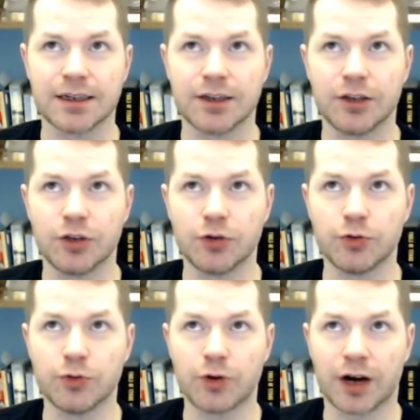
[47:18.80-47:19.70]

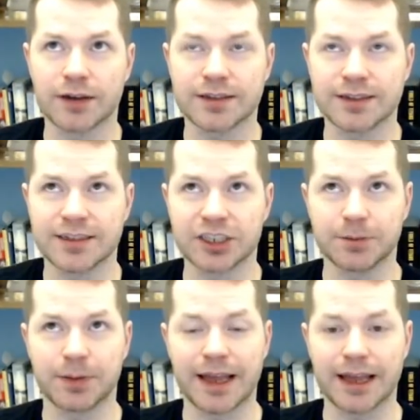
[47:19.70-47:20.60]
you are
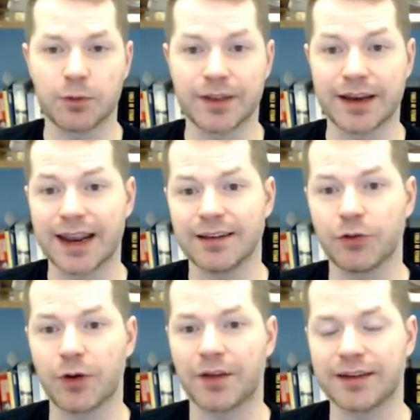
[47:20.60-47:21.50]
essentially playing with an
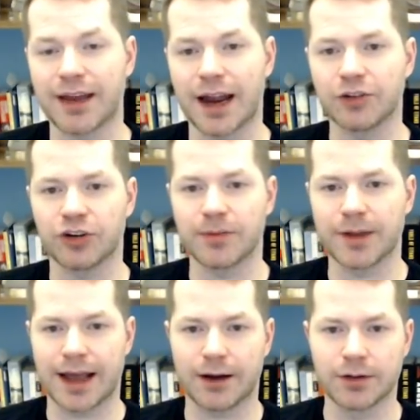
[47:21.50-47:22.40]
ante throughout the entire
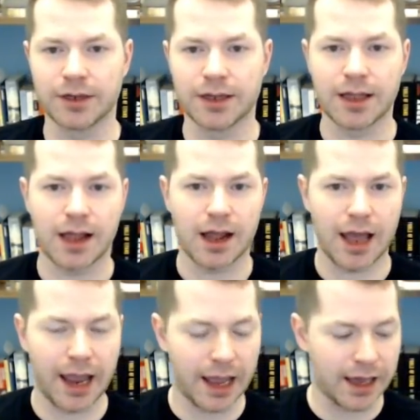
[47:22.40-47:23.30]
tournament now.
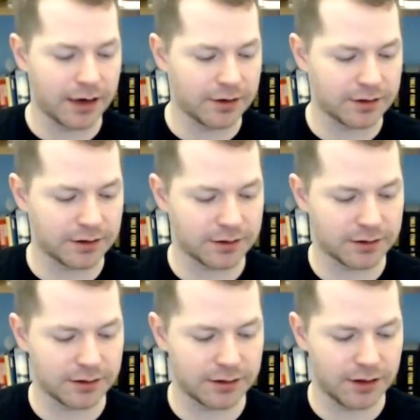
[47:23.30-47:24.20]
And
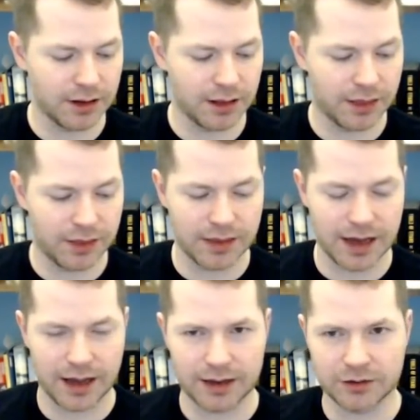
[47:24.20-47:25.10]

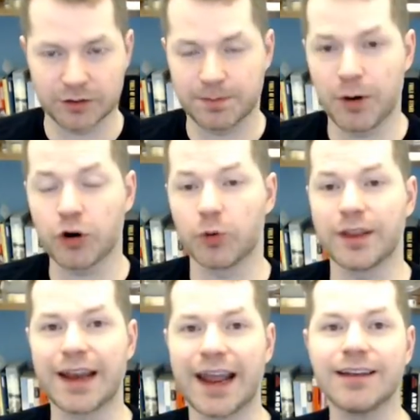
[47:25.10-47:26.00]
uh, ter- poker
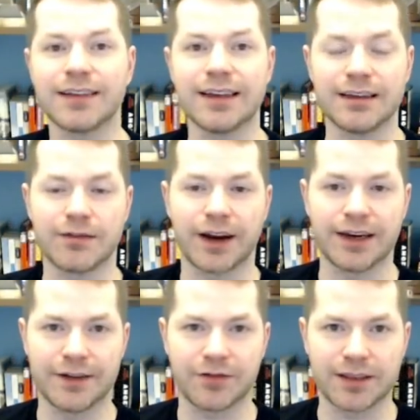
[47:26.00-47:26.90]
with an ante is
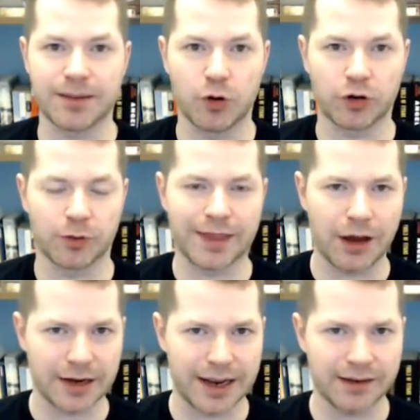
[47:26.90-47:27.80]
very different than poker
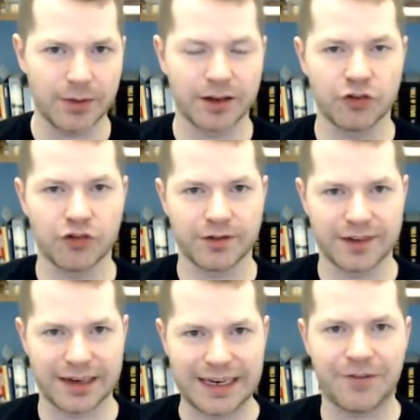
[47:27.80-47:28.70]
without an ante because there's
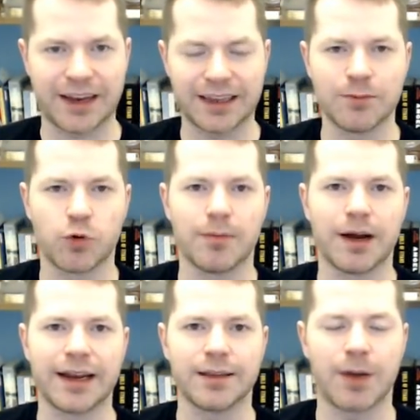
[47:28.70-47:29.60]
just significantly more
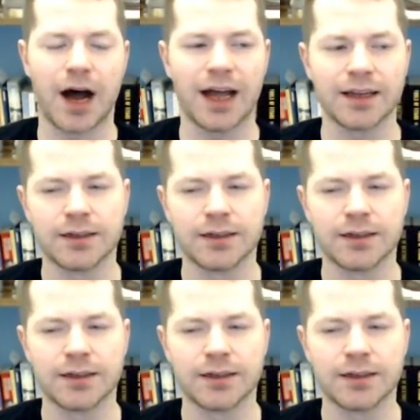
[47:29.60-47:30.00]
money in the pot.